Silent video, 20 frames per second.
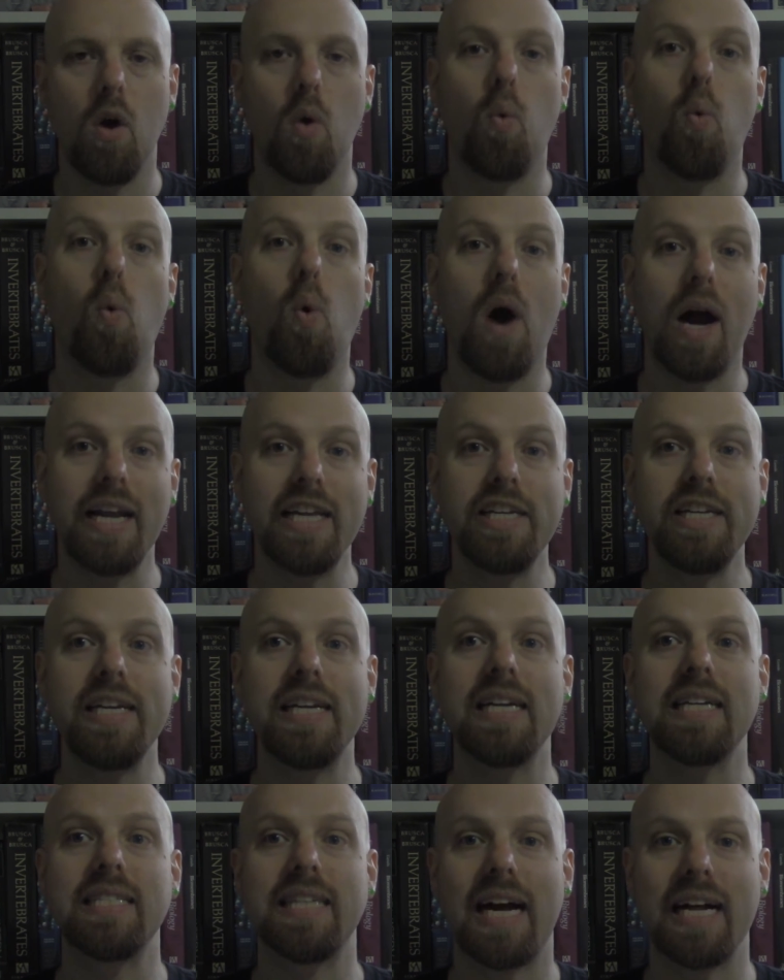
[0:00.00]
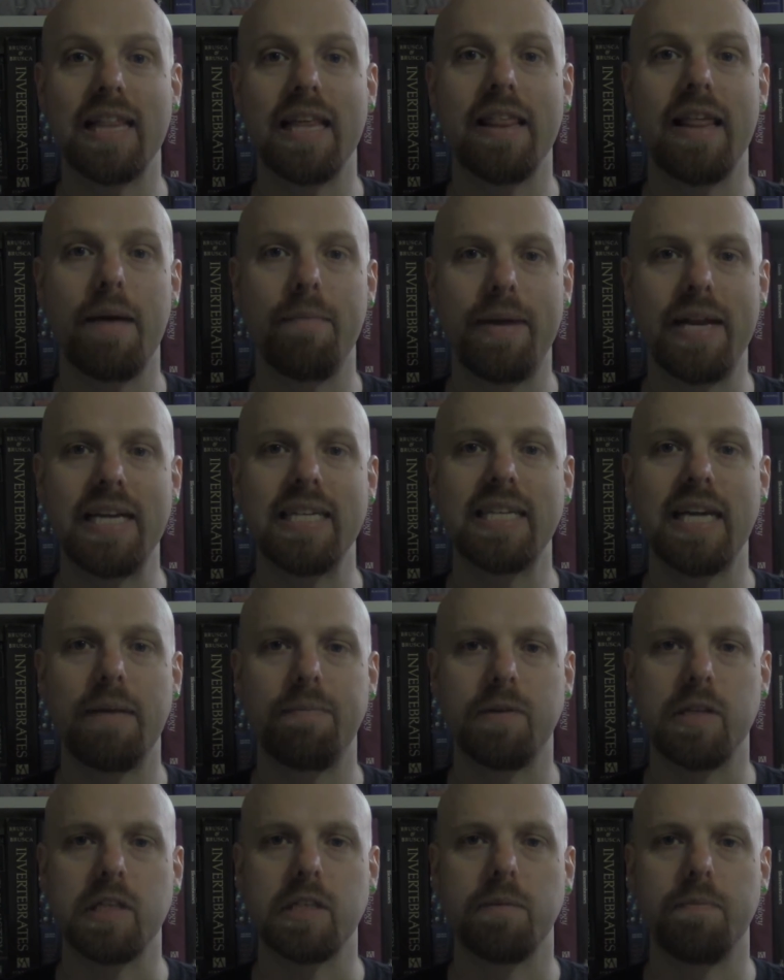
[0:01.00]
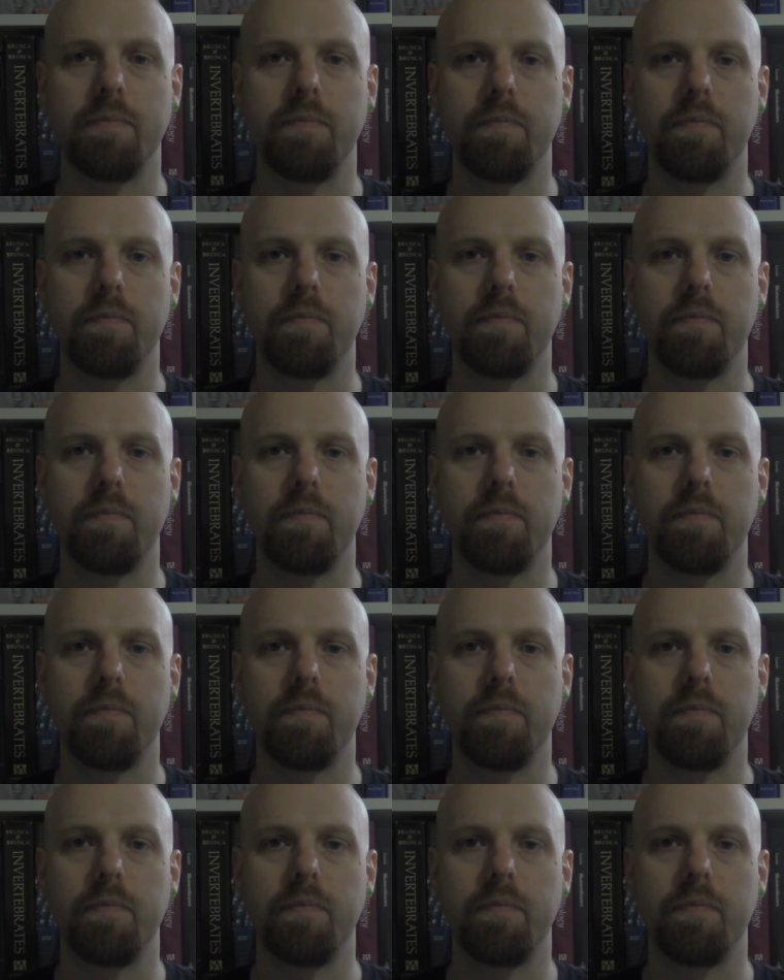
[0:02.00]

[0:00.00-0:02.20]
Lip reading: Why did you need exactly that many examples?